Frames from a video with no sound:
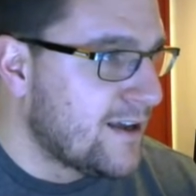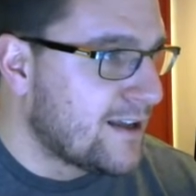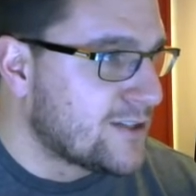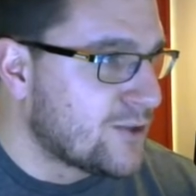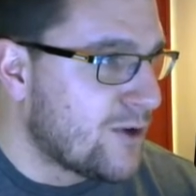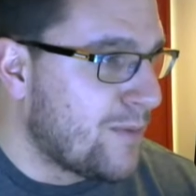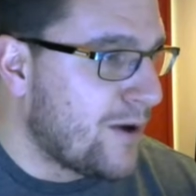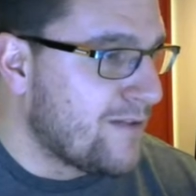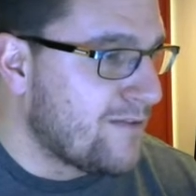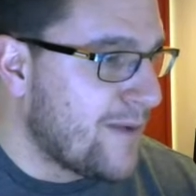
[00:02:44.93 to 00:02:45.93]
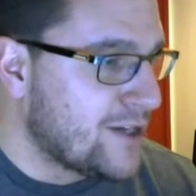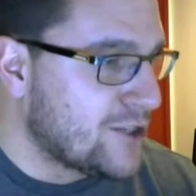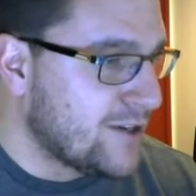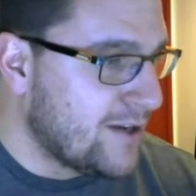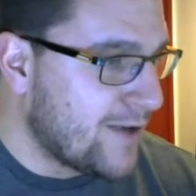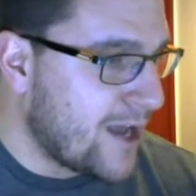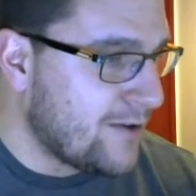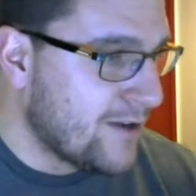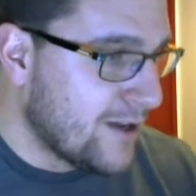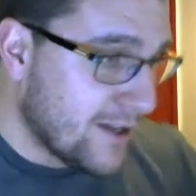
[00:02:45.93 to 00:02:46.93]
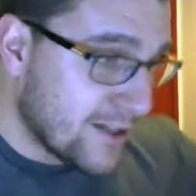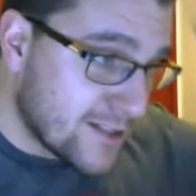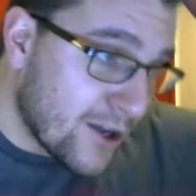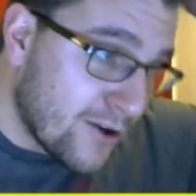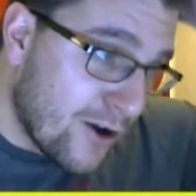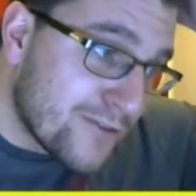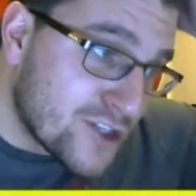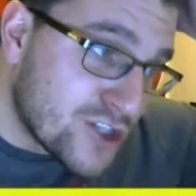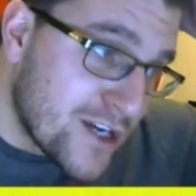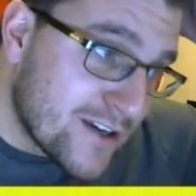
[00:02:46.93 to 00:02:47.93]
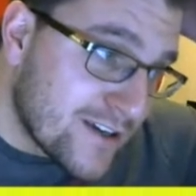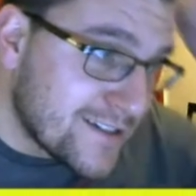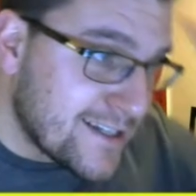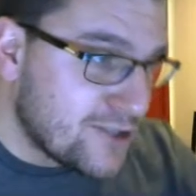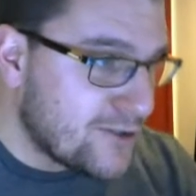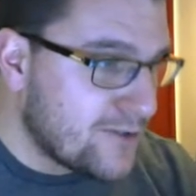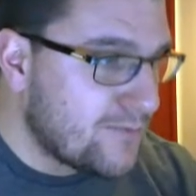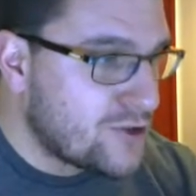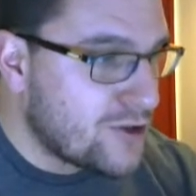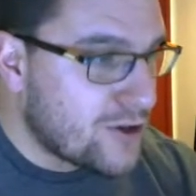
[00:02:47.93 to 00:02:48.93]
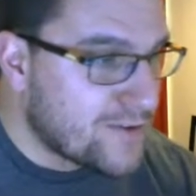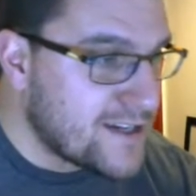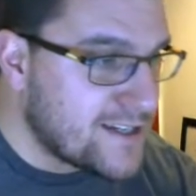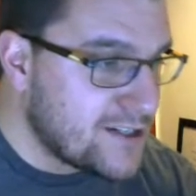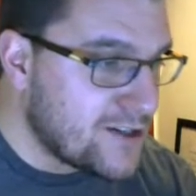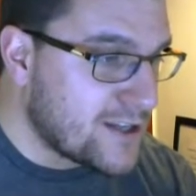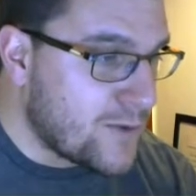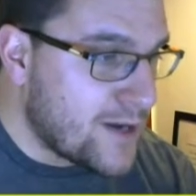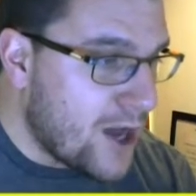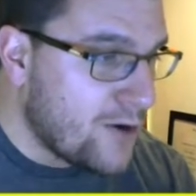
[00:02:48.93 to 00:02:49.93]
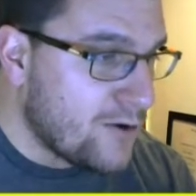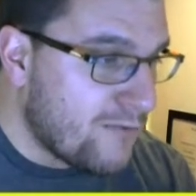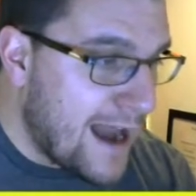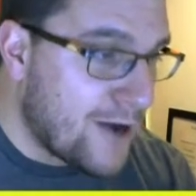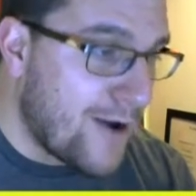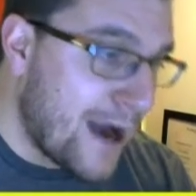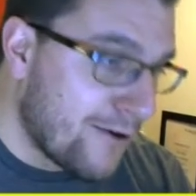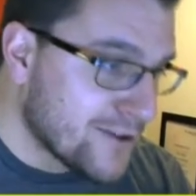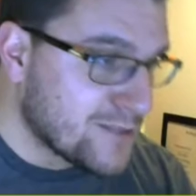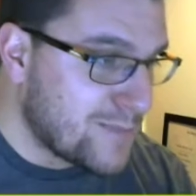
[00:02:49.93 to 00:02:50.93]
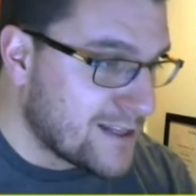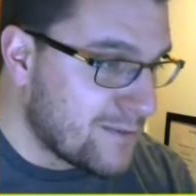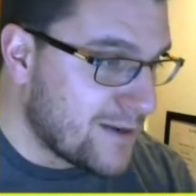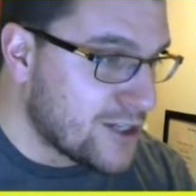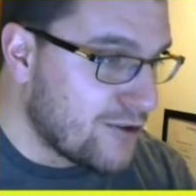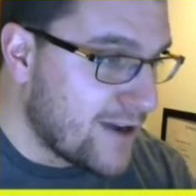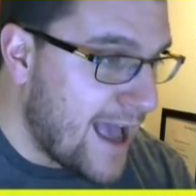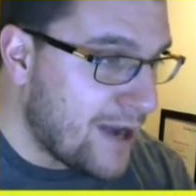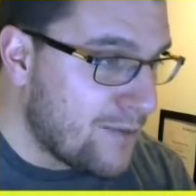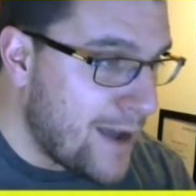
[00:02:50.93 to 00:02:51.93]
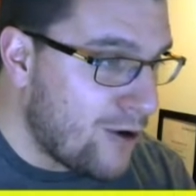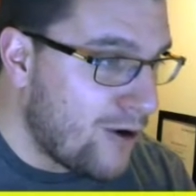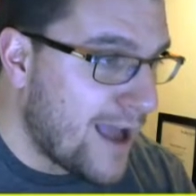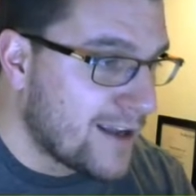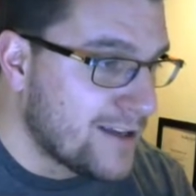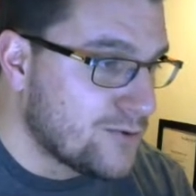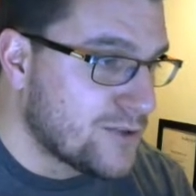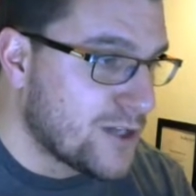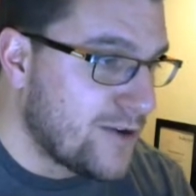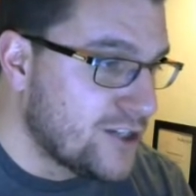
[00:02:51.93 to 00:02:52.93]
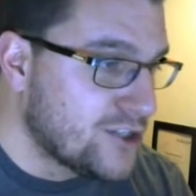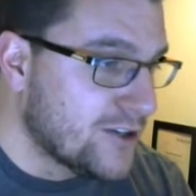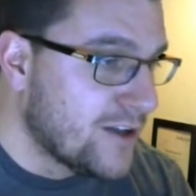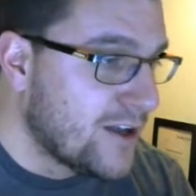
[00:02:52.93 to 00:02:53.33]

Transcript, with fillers: and sorted by information. Here we go. So Loftus Cheek is injured, Trigovsky is injured as we know, Rolando Aarons has picked up an injury, and Paulak is also injured.